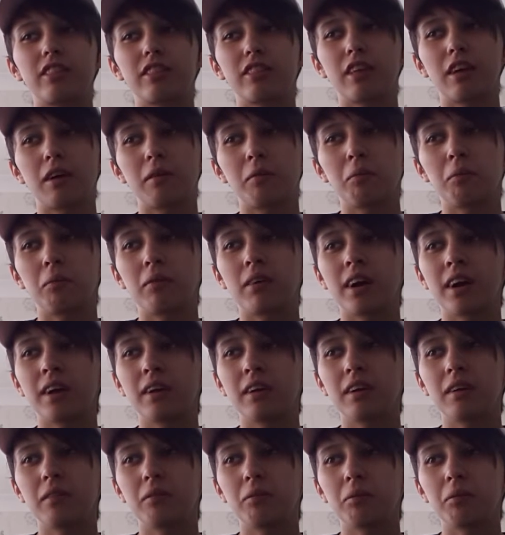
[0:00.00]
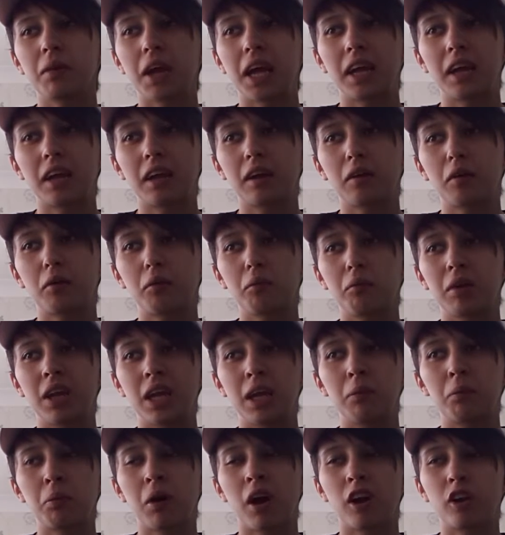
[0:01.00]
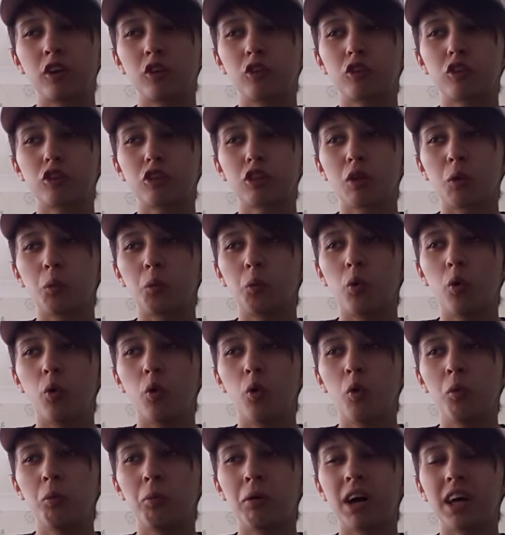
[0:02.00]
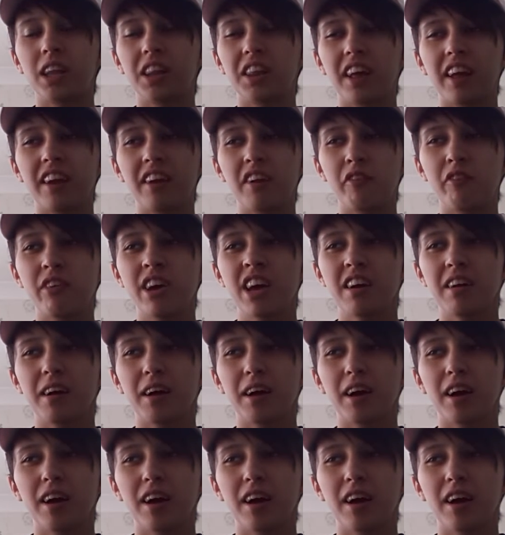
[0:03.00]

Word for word: that might make me punch the wall by the end of it.